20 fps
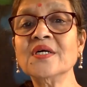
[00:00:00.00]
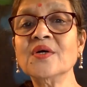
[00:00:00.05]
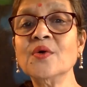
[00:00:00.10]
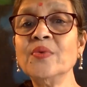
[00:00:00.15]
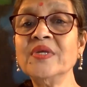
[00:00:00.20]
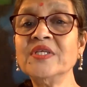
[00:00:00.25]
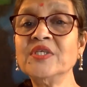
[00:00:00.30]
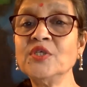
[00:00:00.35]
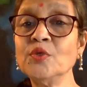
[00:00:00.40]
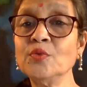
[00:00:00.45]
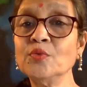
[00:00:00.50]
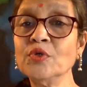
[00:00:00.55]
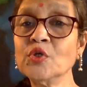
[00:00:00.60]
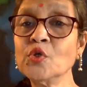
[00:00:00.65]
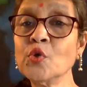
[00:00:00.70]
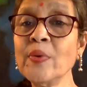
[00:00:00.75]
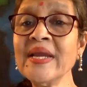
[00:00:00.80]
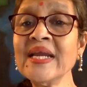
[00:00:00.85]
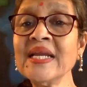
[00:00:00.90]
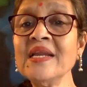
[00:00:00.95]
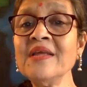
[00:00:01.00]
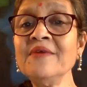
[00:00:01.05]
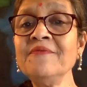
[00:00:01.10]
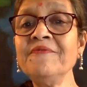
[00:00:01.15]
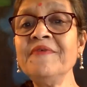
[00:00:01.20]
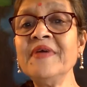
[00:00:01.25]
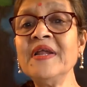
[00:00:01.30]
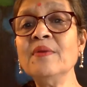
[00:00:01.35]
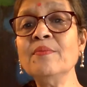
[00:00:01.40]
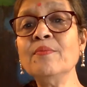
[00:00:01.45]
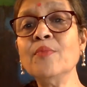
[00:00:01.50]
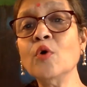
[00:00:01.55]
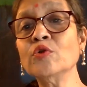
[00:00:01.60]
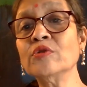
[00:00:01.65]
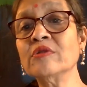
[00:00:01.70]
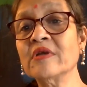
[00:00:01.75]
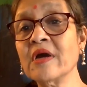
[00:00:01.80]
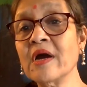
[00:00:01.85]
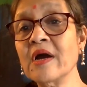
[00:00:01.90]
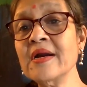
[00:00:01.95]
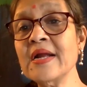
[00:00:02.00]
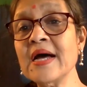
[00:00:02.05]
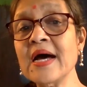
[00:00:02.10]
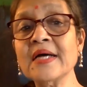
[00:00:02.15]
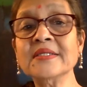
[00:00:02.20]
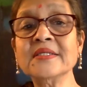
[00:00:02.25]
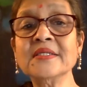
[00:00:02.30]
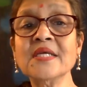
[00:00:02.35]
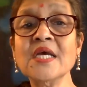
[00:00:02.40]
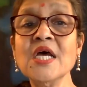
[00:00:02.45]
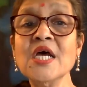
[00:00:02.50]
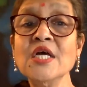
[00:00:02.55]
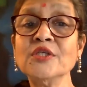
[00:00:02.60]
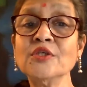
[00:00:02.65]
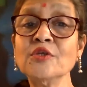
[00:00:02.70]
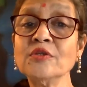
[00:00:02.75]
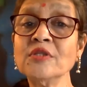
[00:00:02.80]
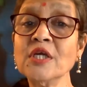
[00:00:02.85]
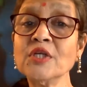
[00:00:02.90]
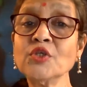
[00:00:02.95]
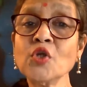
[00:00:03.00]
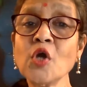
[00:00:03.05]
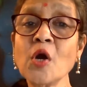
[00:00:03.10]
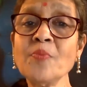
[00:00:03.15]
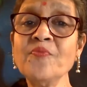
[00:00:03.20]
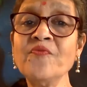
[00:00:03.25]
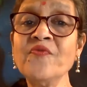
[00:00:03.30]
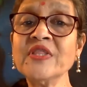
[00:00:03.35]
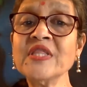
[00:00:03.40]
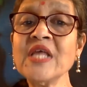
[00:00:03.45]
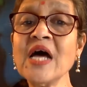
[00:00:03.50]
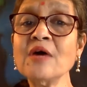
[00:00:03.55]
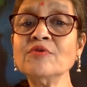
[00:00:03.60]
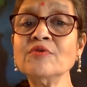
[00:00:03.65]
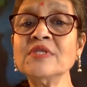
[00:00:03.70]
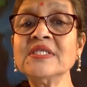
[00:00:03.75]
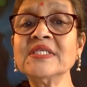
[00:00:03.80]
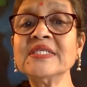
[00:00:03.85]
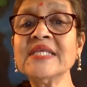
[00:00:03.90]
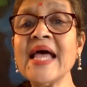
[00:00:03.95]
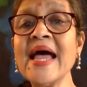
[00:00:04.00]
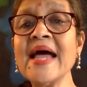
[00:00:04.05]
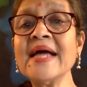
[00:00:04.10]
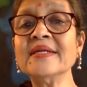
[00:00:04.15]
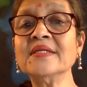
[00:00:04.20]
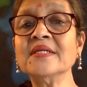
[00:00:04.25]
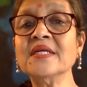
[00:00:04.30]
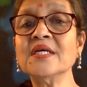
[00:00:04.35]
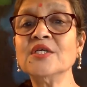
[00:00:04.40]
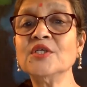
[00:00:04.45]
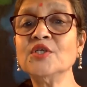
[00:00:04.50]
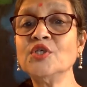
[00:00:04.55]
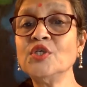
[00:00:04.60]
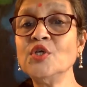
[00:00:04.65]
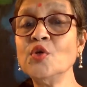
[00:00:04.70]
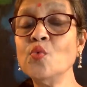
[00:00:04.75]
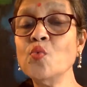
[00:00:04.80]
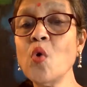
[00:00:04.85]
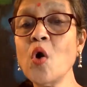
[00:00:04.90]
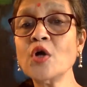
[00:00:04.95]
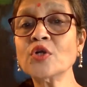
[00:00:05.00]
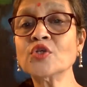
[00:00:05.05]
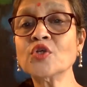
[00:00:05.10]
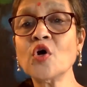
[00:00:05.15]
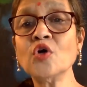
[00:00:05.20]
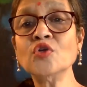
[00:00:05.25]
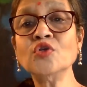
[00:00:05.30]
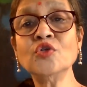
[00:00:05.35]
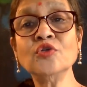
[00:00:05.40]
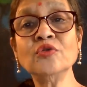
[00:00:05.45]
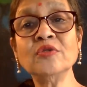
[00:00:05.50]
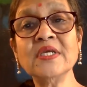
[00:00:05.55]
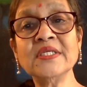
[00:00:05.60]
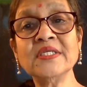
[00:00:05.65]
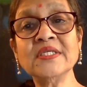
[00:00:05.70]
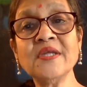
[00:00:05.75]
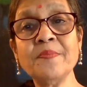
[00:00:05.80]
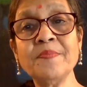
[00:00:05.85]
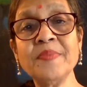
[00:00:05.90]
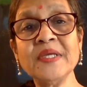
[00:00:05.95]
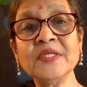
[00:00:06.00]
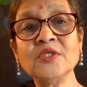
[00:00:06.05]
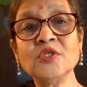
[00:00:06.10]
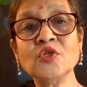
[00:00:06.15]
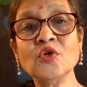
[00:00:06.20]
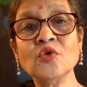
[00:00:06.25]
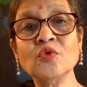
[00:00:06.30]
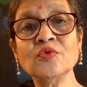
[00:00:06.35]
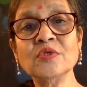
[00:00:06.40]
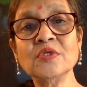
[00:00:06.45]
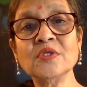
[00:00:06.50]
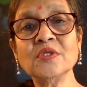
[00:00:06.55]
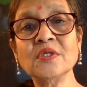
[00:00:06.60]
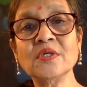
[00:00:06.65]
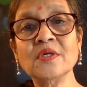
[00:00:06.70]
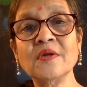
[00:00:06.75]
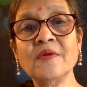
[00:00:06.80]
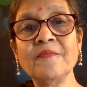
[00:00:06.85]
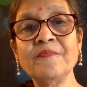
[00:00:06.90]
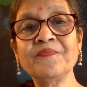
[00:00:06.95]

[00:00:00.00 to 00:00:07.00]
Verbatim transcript: which she would quickly fill both garas to the top without sand, she walked onto the stepping stones.